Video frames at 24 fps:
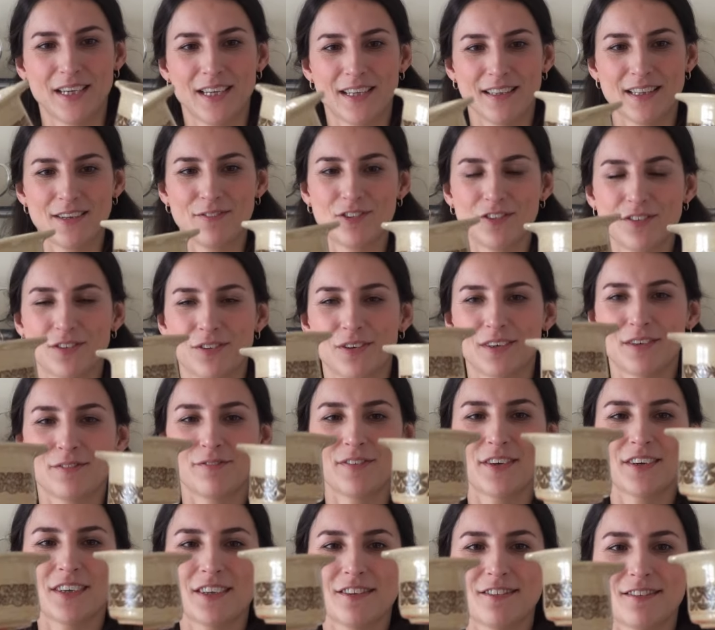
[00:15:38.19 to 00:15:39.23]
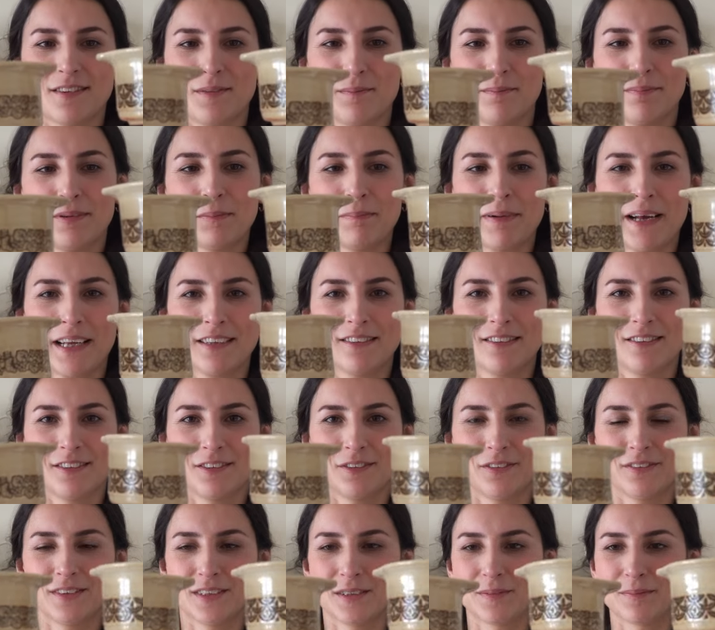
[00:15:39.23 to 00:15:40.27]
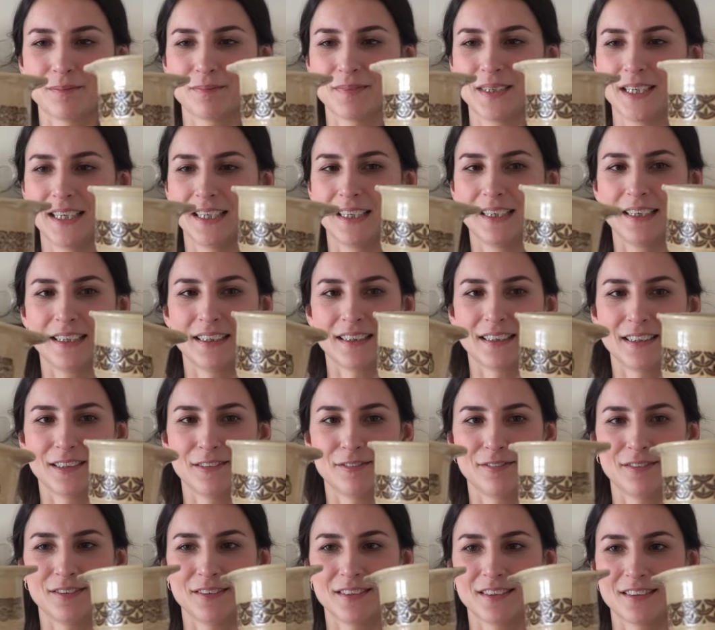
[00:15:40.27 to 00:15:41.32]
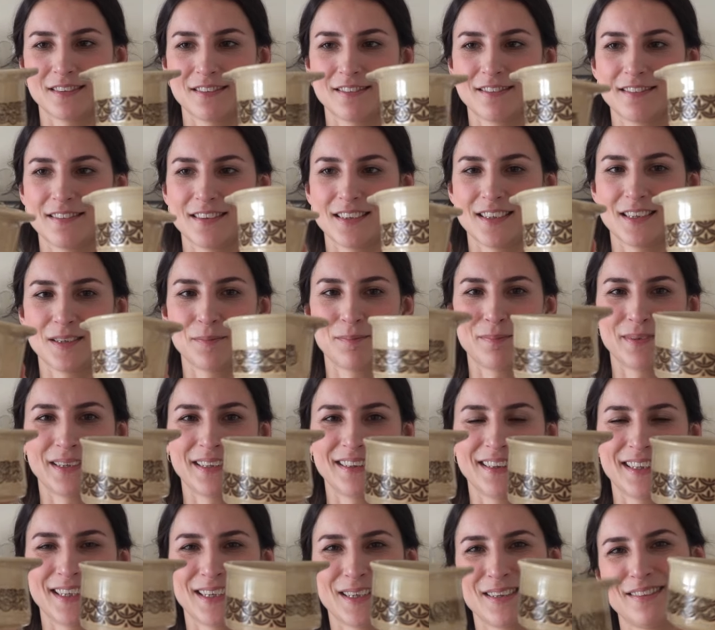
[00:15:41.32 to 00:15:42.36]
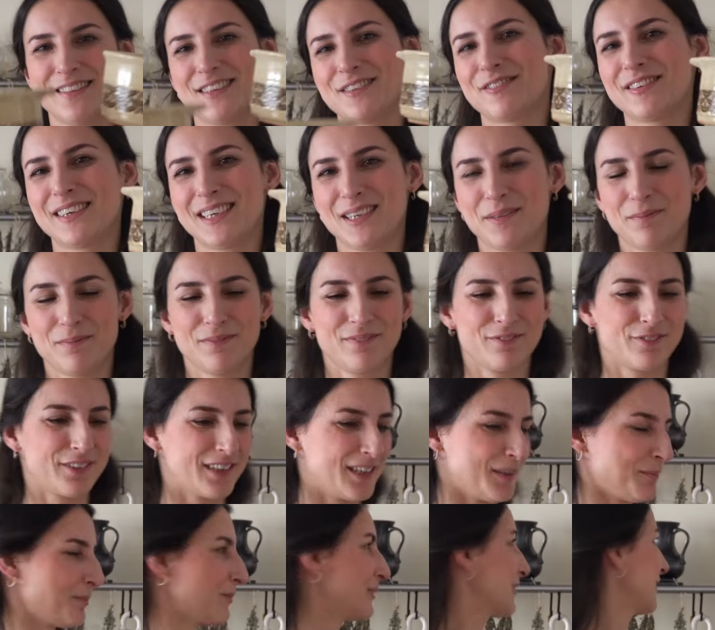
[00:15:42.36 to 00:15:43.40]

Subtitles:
They've just got a very simple pattern on them, if you can see, but they're really pretty.